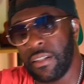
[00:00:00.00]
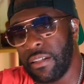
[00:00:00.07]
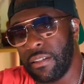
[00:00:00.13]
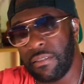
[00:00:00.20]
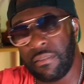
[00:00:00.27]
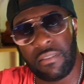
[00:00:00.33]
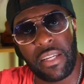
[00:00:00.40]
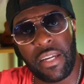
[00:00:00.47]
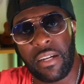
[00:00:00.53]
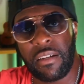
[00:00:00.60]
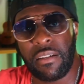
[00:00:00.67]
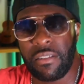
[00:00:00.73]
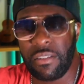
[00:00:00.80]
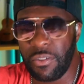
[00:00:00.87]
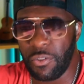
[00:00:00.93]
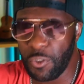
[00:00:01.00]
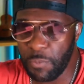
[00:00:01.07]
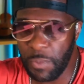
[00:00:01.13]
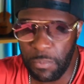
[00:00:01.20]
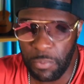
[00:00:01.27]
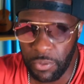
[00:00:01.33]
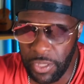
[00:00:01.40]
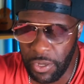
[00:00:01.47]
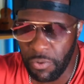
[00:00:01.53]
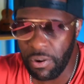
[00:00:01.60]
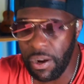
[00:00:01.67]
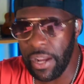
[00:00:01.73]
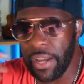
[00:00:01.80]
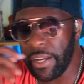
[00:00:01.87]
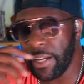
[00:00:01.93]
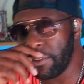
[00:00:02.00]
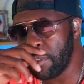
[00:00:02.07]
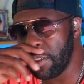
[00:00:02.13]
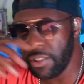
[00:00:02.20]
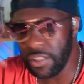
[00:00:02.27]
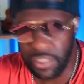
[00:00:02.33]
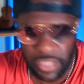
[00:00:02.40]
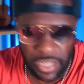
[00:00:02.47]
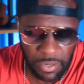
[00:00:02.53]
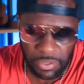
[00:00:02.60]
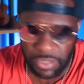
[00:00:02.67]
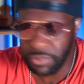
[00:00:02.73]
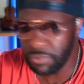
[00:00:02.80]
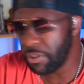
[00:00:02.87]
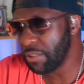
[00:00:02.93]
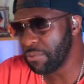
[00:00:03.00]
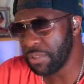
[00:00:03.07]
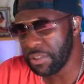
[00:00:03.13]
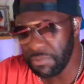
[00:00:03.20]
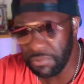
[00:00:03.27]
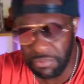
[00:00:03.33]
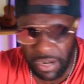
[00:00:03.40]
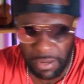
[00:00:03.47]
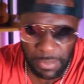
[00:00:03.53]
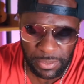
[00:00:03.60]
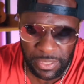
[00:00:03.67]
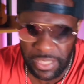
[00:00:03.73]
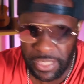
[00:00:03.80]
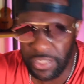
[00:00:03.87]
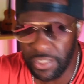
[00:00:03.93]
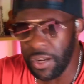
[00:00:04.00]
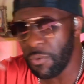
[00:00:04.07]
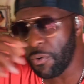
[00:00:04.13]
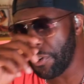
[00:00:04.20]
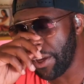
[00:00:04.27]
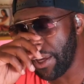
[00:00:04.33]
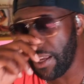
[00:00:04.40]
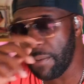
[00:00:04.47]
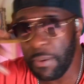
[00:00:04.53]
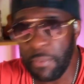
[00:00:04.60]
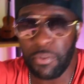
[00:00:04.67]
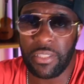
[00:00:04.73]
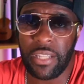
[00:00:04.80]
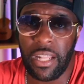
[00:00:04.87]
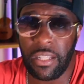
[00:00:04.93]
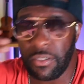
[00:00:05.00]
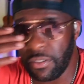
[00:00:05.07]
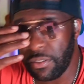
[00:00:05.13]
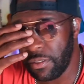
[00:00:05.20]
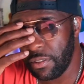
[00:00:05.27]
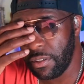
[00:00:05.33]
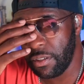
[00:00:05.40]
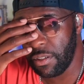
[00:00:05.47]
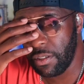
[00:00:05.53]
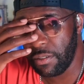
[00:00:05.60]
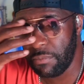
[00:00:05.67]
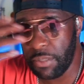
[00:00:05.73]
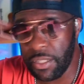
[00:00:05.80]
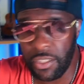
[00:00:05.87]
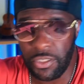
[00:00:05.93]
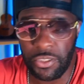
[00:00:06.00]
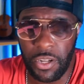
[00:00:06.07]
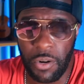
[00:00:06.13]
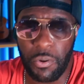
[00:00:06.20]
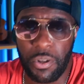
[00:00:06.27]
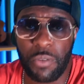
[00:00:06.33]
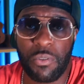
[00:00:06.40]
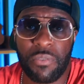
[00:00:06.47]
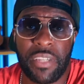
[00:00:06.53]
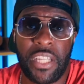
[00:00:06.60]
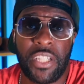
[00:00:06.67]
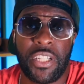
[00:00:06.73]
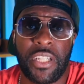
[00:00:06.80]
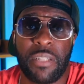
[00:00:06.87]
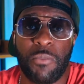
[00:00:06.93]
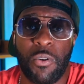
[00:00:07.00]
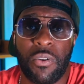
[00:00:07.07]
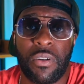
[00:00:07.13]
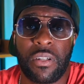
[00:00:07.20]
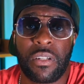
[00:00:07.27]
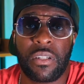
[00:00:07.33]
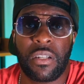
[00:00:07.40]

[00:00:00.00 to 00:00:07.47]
and yeah, those people, they're crying, I don't understand what, what, what why my thing is not working, and people tell her, because you're not working with Kaysha anymore.